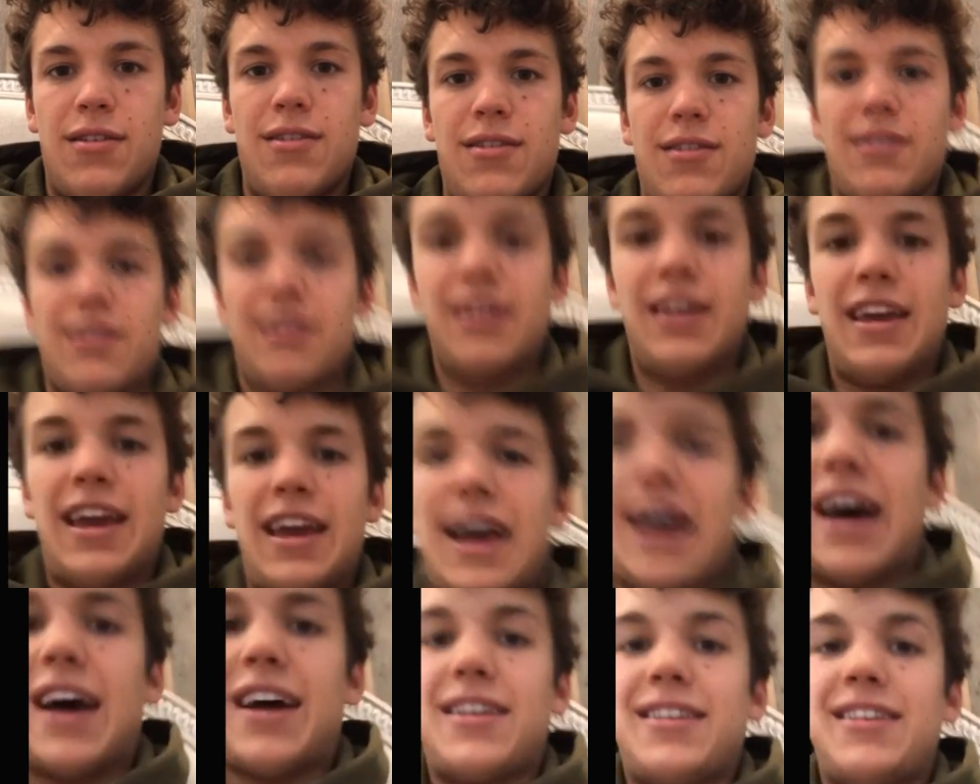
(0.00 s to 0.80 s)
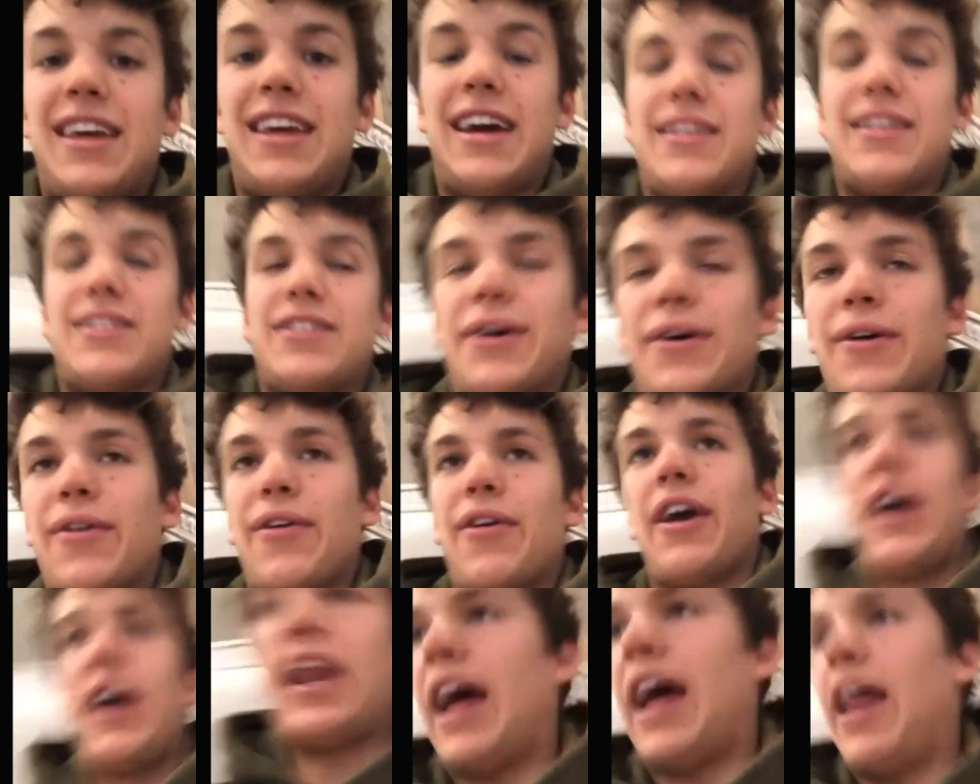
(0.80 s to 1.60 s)
Yeah, yeah,
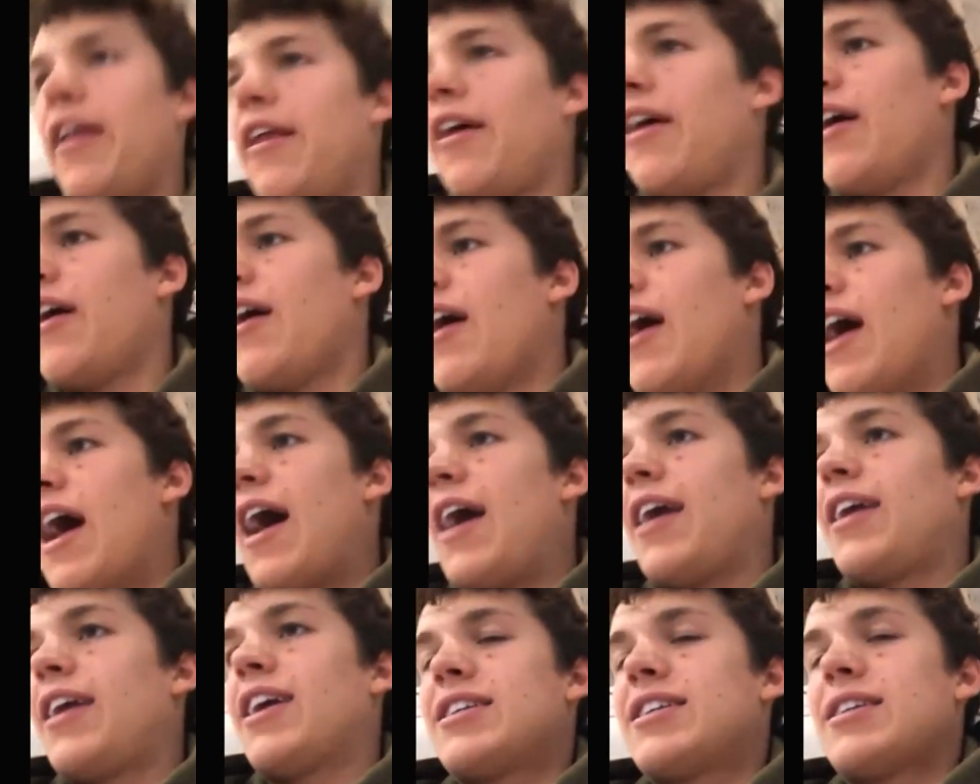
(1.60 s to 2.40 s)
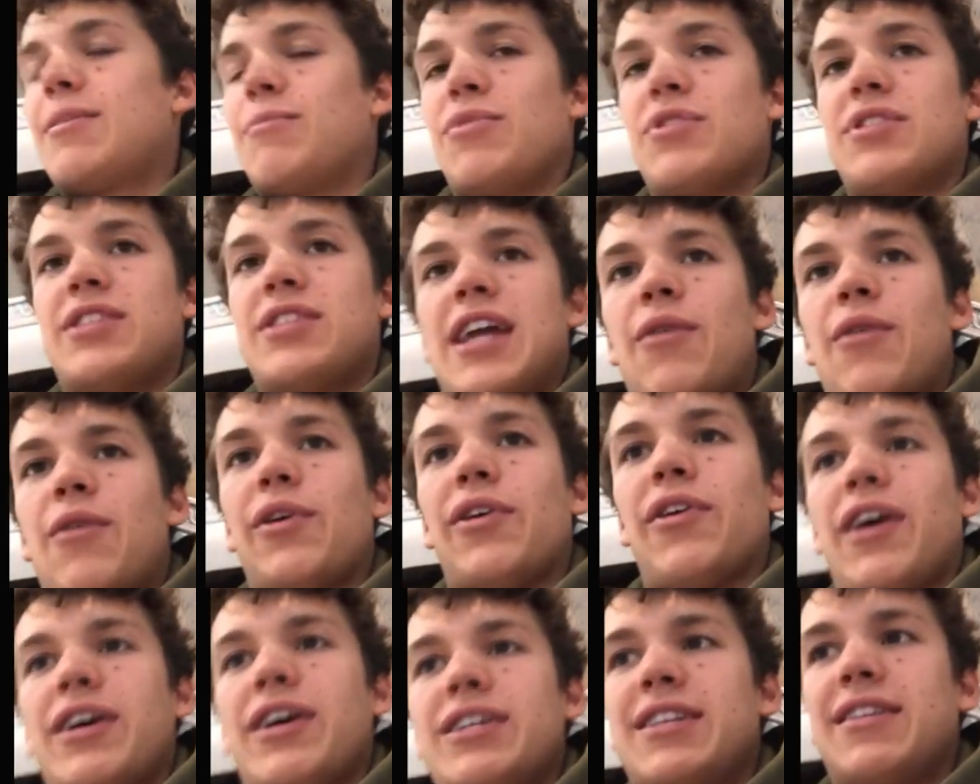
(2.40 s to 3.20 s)
totally. And I I guess I'm just now
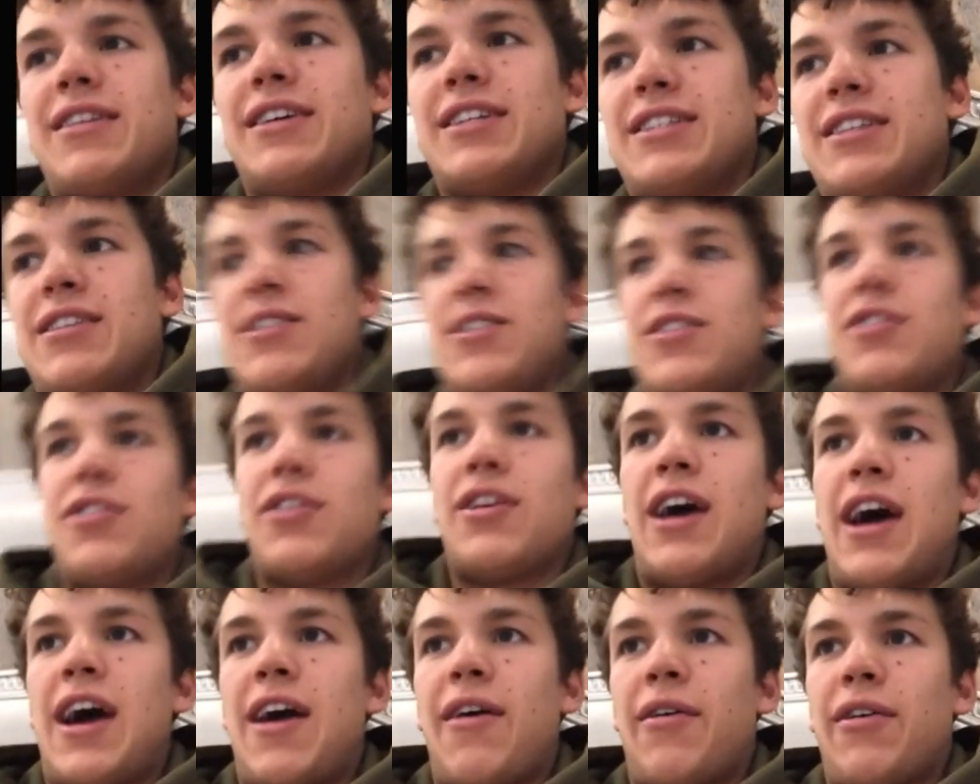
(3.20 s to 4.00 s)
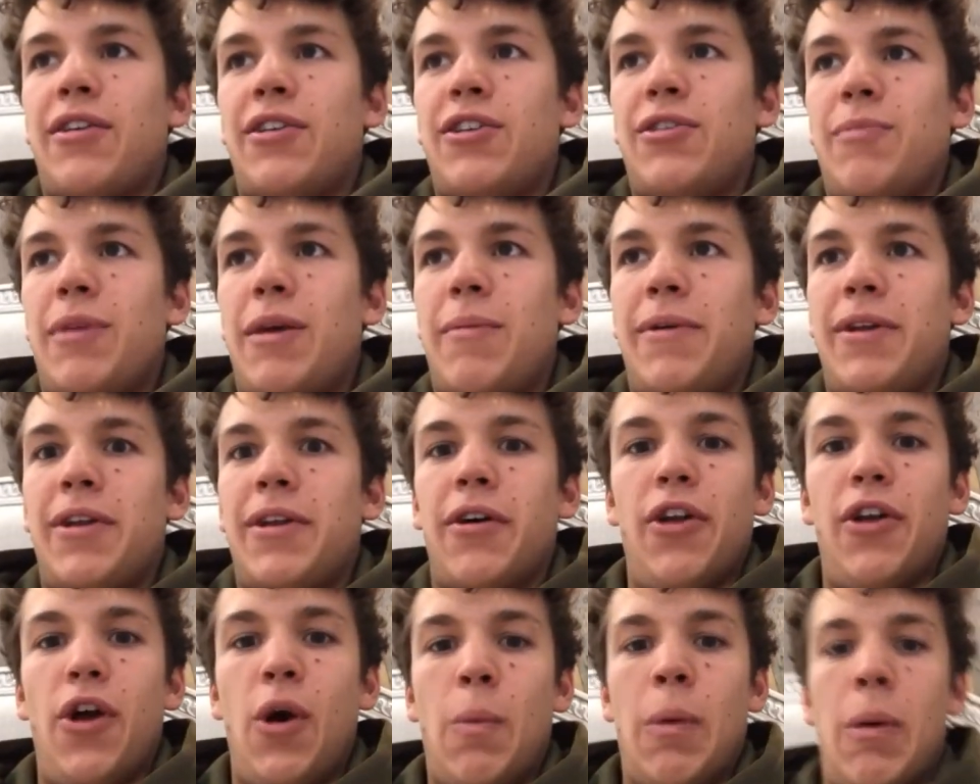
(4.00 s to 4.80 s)
realizing that since you're in Ireland, you maybe
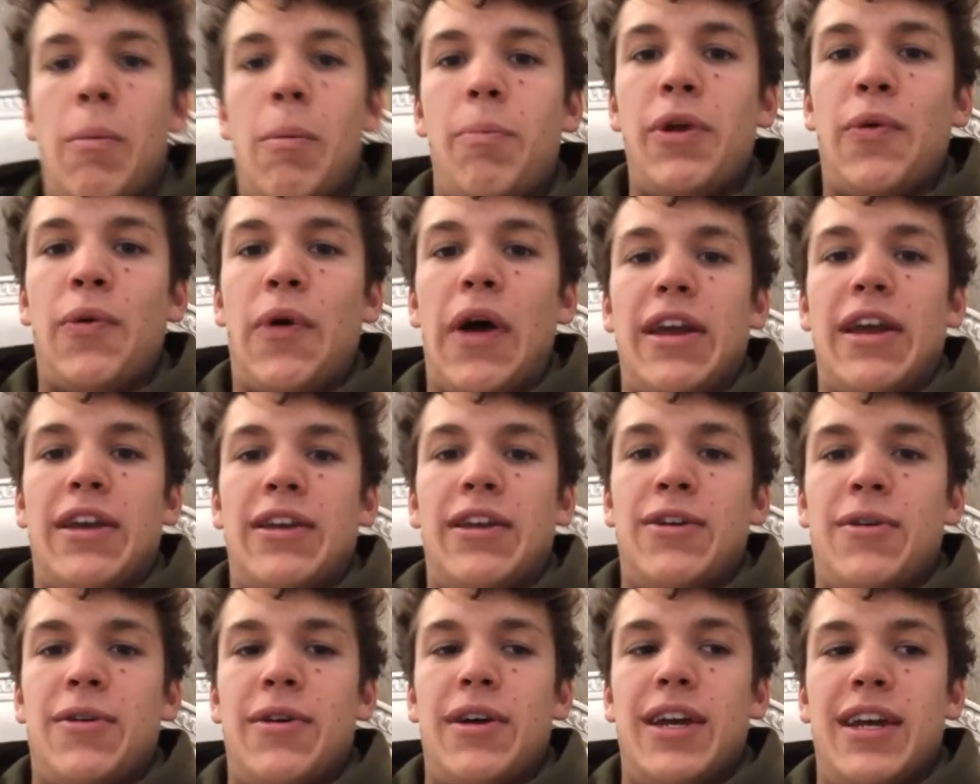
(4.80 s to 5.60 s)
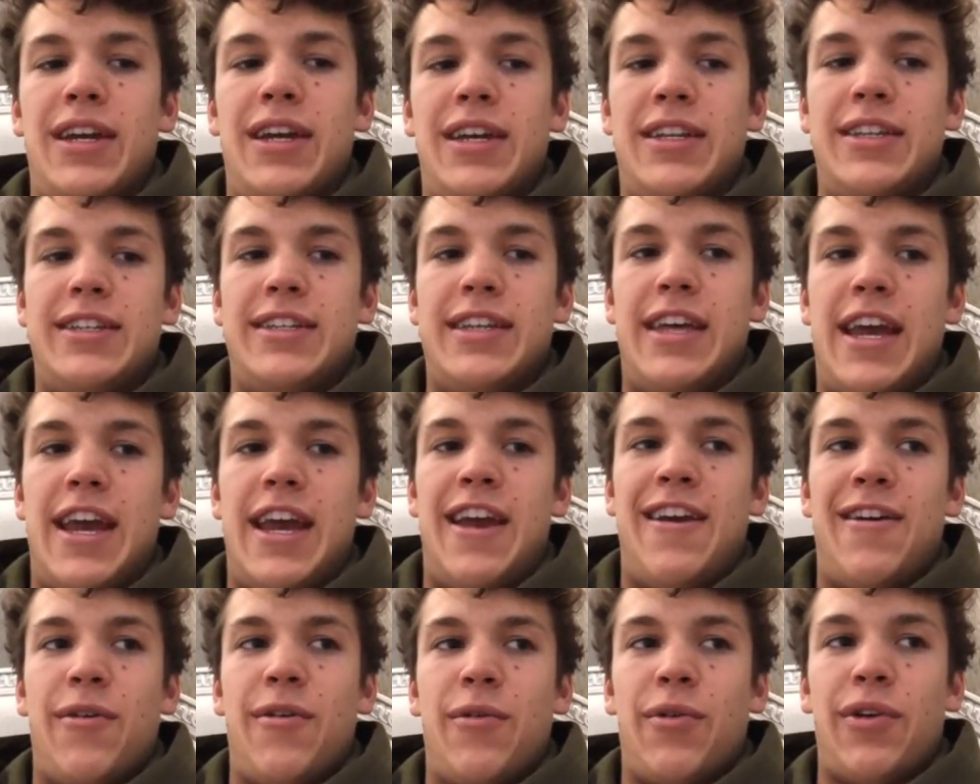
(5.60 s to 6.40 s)
don't know, but B Y U is
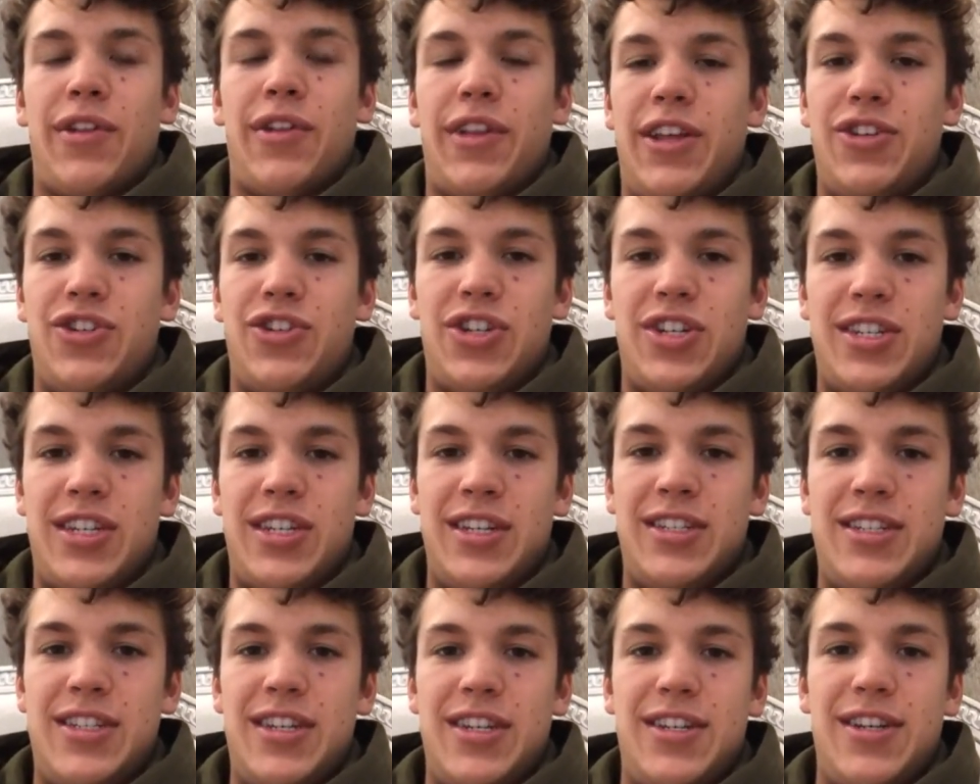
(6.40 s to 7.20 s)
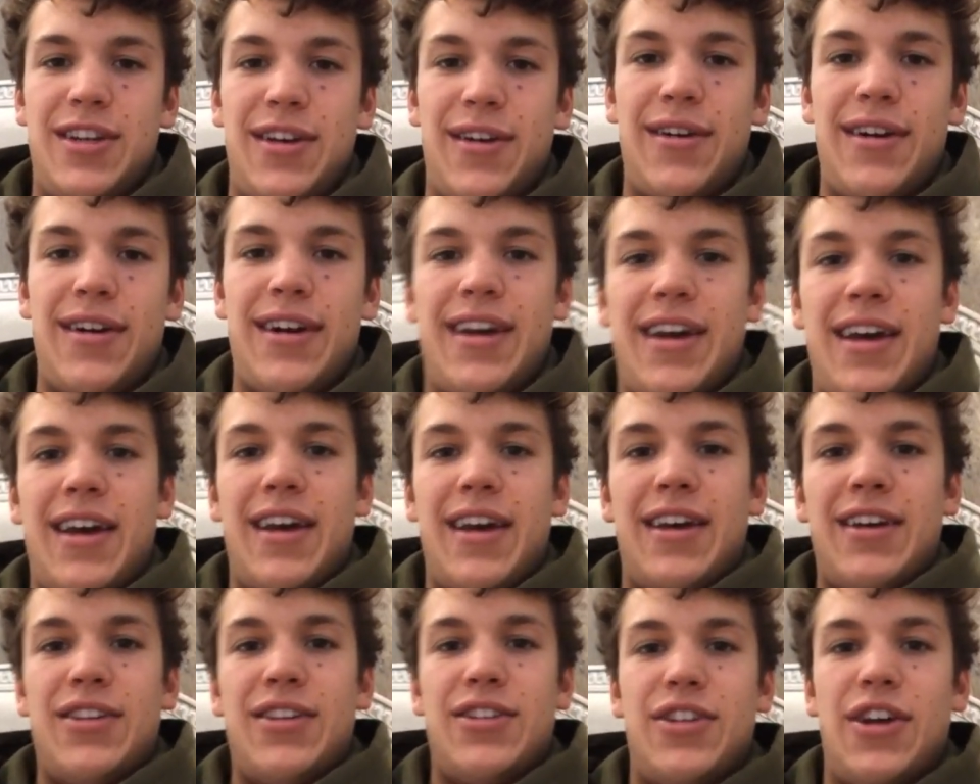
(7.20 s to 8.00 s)
a religious institute,
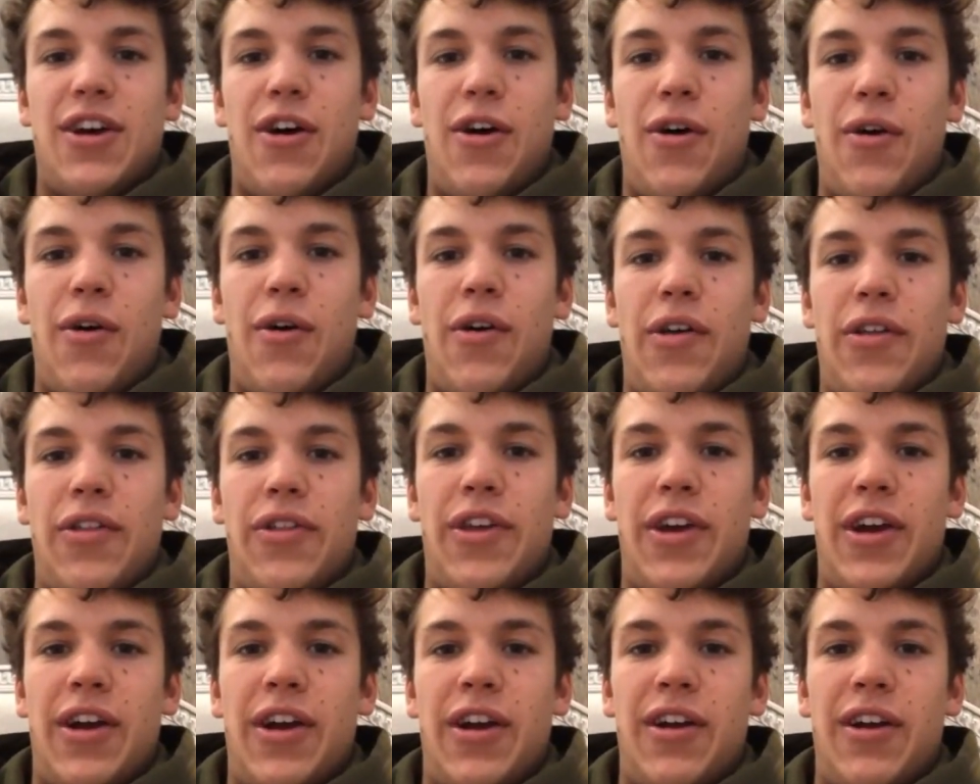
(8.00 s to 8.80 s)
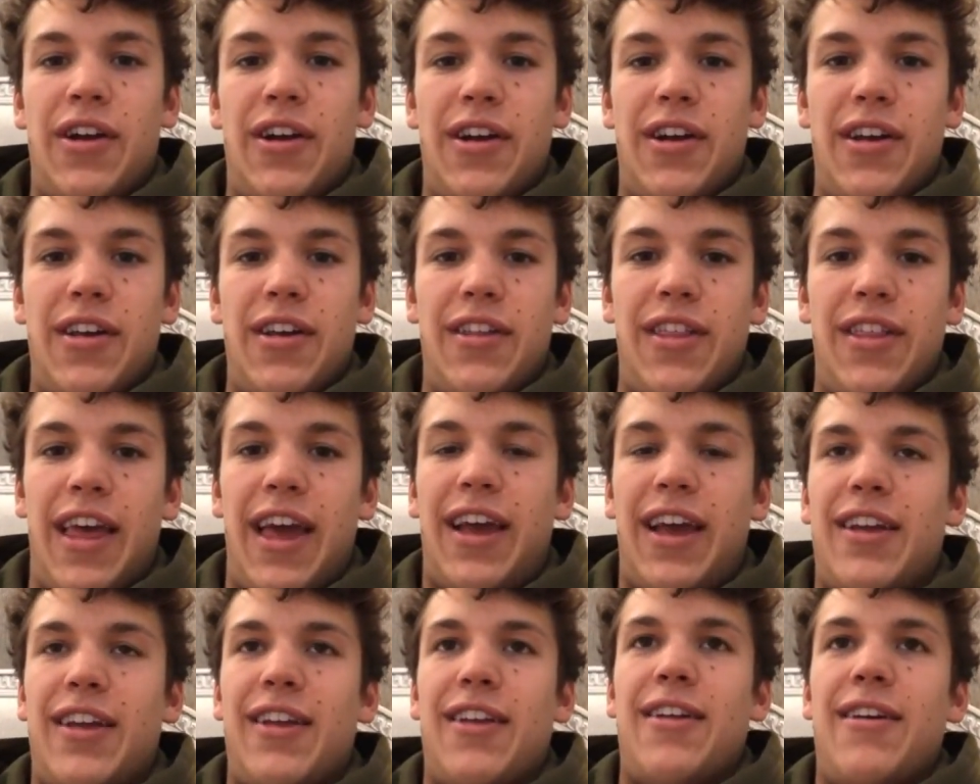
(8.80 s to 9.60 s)
so they're
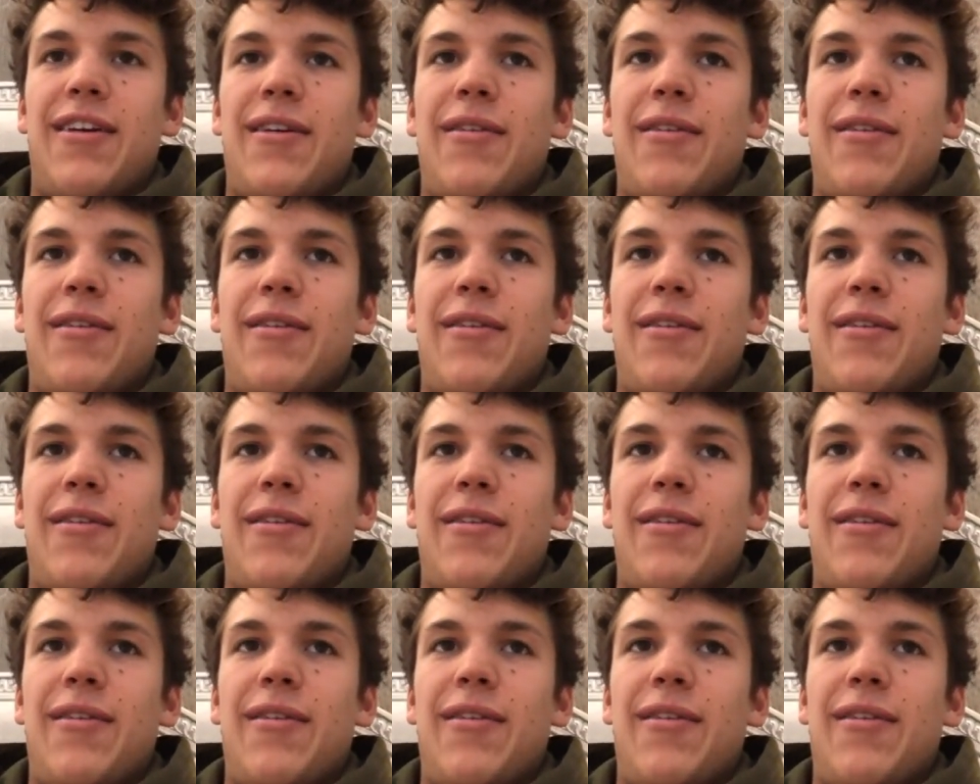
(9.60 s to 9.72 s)
like.